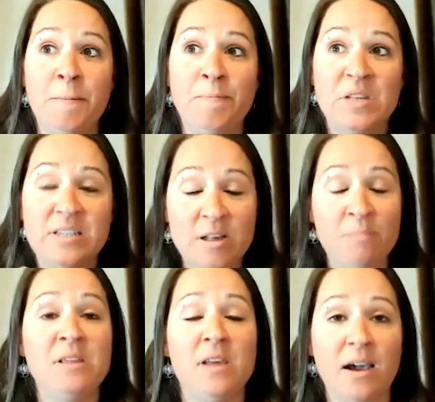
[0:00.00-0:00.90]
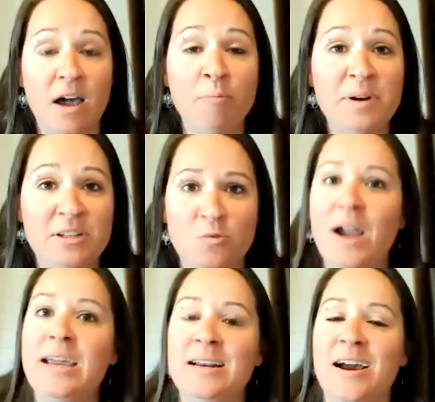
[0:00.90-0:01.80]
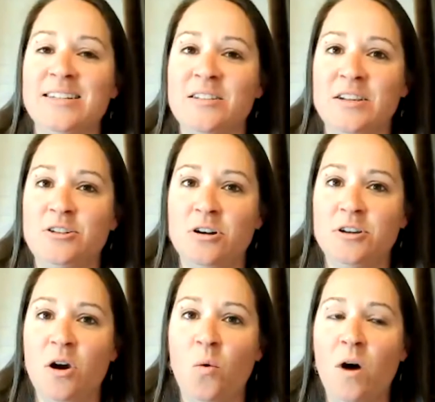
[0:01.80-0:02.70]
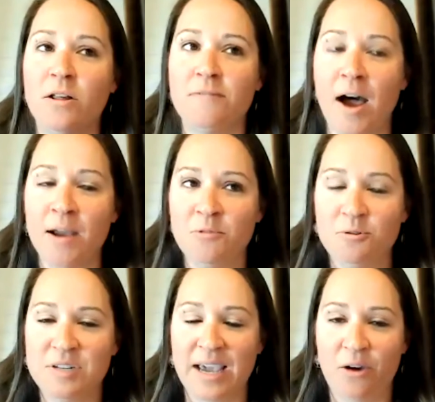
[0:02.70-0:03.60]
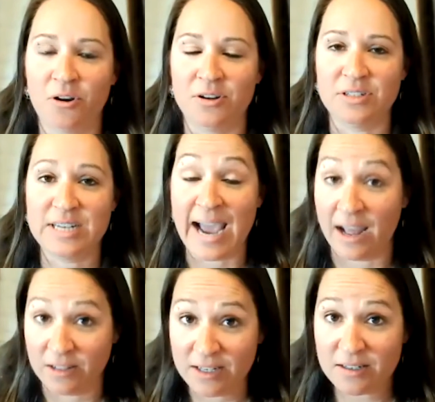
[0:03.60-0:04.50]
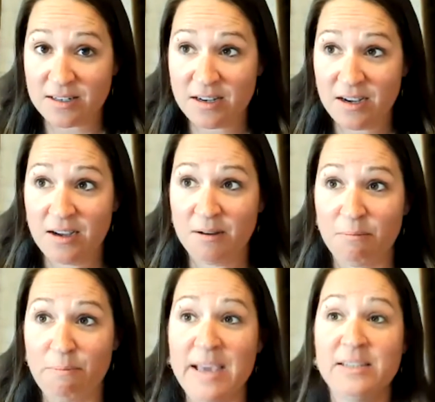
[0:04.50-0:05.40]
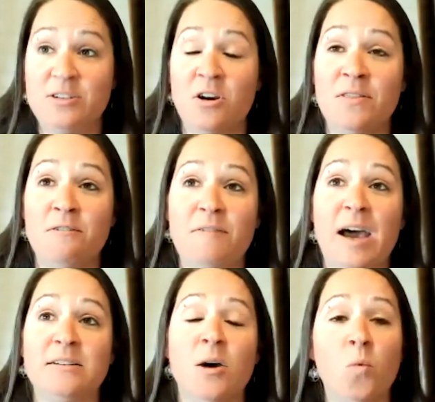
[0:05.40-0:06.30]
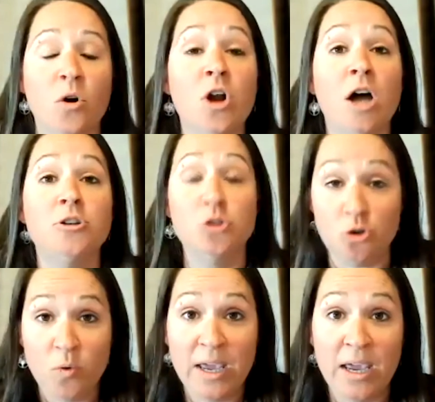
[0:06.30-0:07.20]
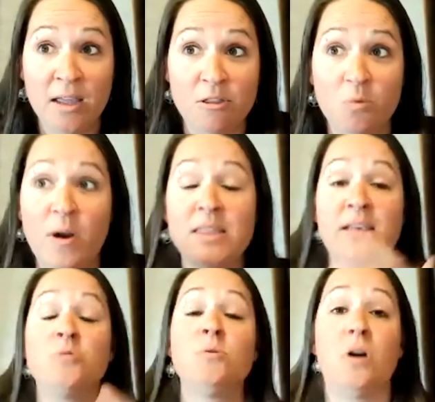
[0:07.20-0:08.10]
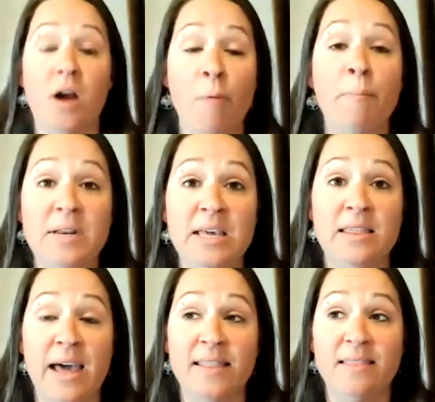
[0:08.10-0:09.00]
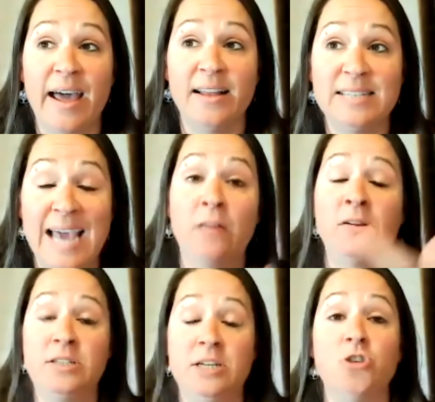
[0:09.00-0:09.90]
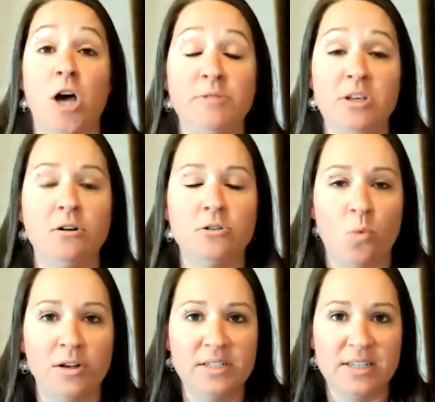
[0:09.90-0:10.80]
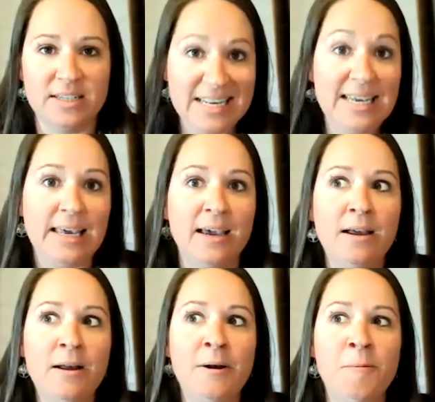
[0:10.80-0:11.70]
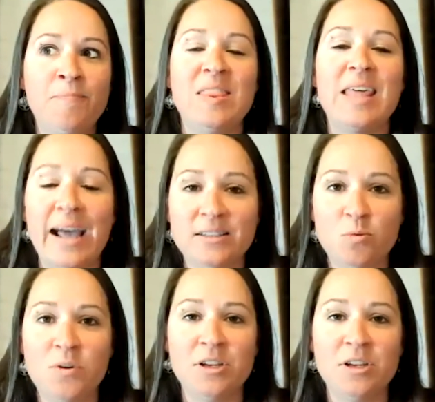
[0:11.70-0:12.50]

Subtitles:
something that companies recognize, and they start to go, well, if I'm losing out on talent based on the fact that we're not doing the right things with our company that talented job seekers want to see, that's when the